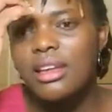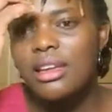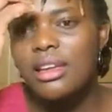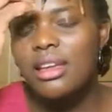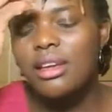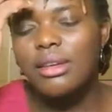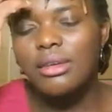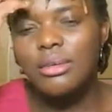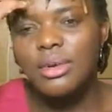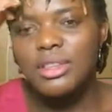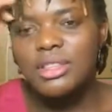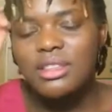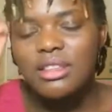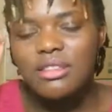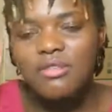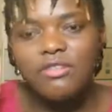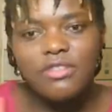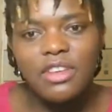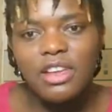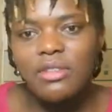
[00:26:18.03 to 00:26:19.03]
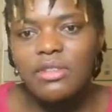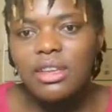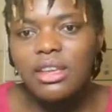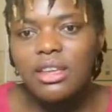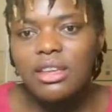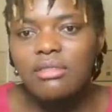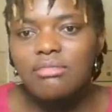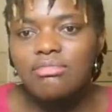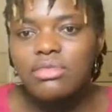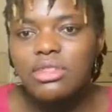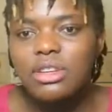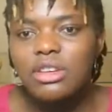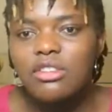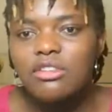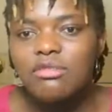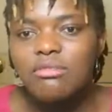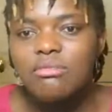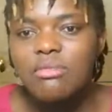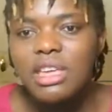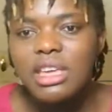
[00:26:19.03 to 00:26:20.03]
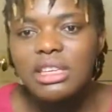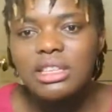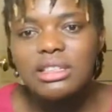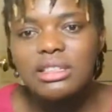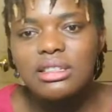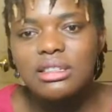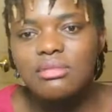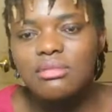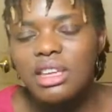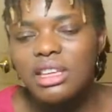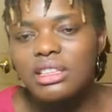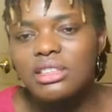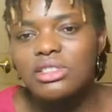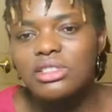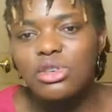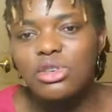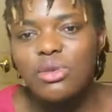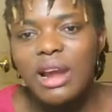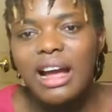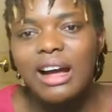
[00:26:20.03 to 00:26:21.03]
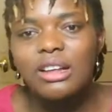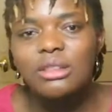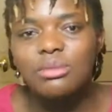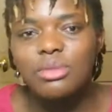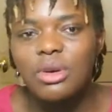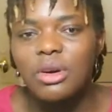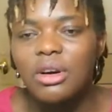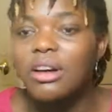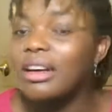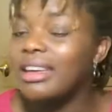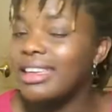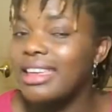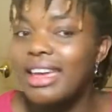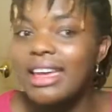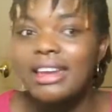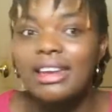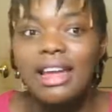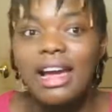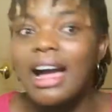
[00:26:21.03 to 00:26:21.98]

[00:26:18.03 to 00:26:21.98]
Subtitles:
It was a very sort of mixed crowd, but again,